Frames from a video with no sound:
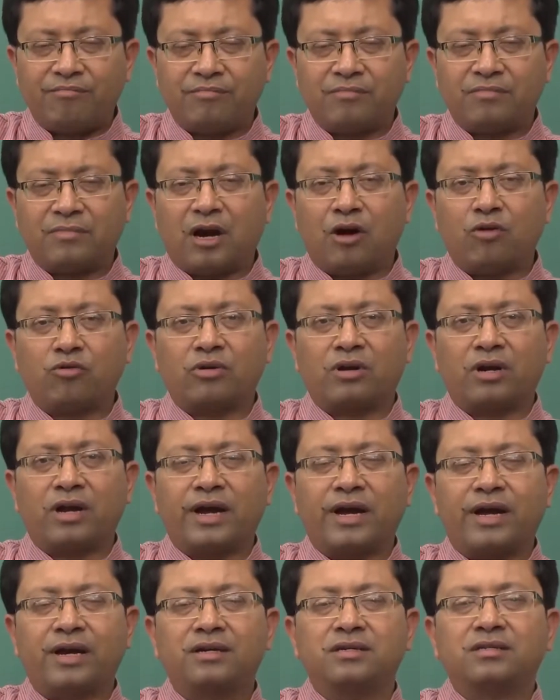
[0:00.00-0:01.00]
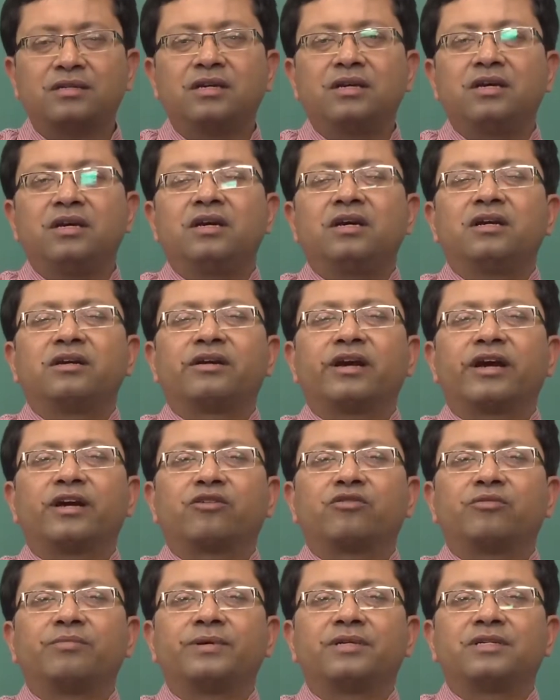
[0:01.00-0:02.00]
outliers, trying
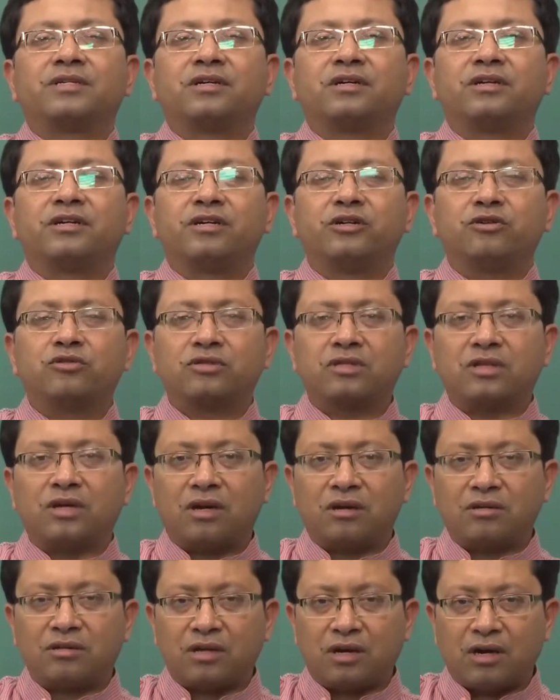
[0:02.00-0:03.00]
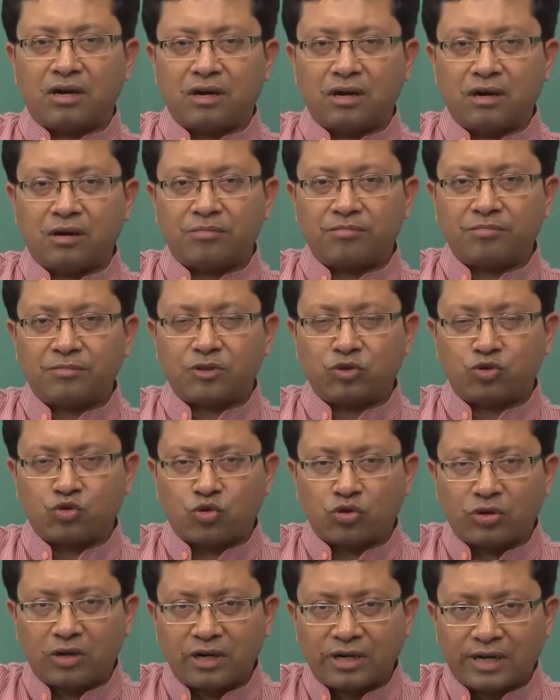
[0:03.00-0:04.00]
to basically reduce the
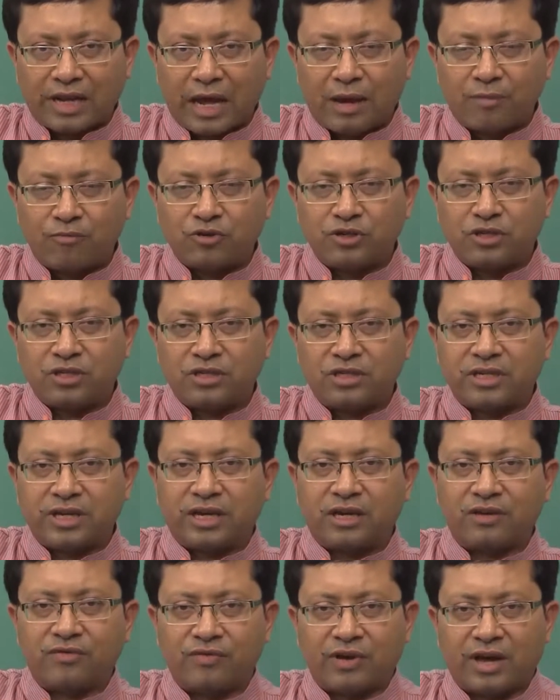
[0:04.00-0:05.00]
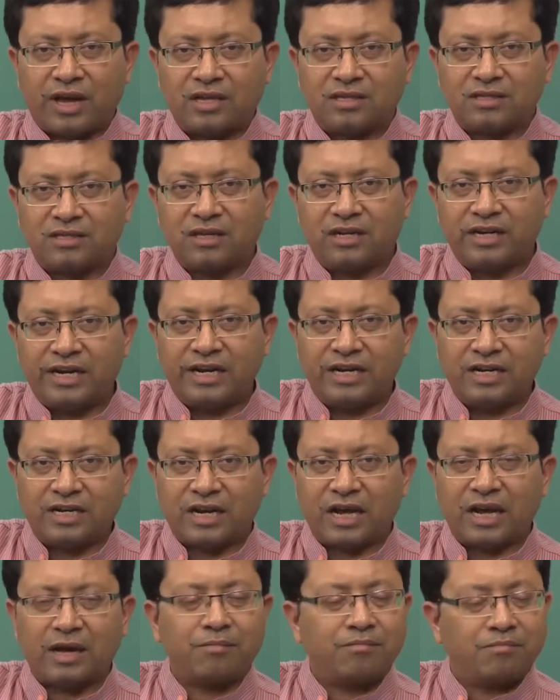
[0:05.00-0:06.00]
total time which is taking as the lead
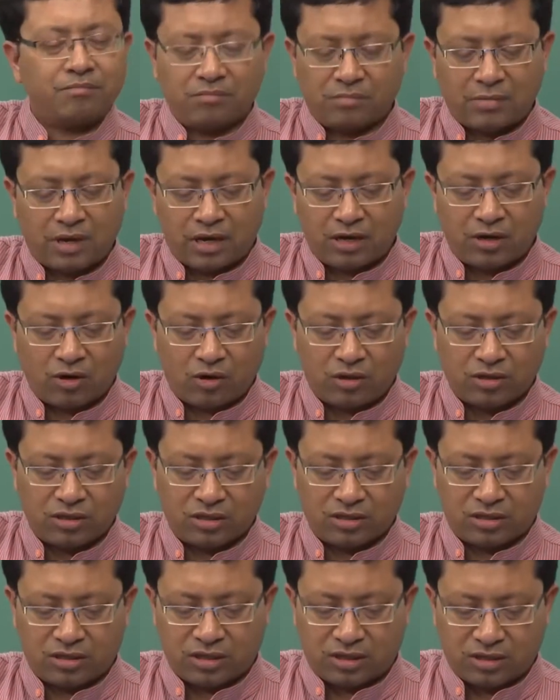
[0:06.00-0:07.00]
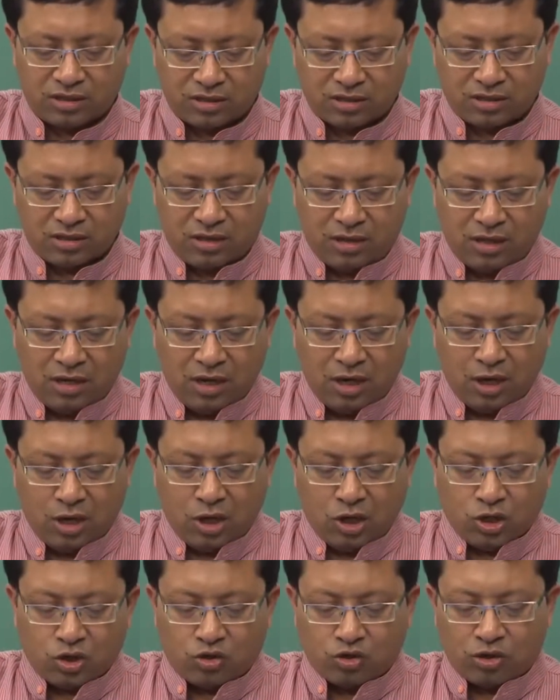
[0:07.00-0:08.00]
time, and all these things.
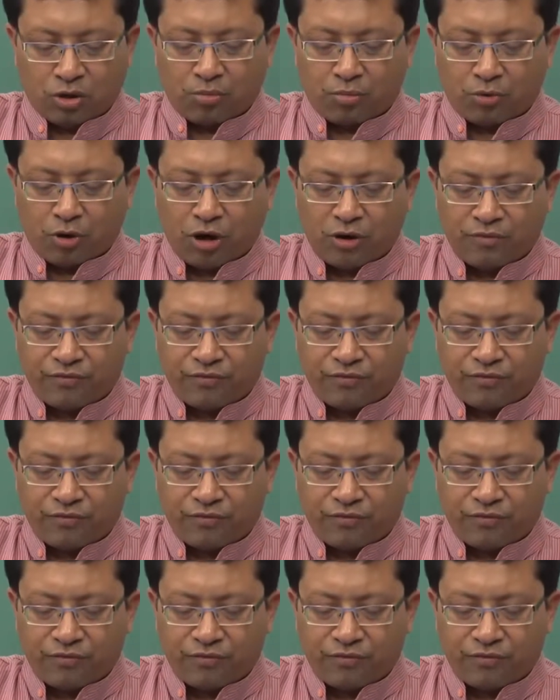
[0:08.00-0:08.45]
So, the broad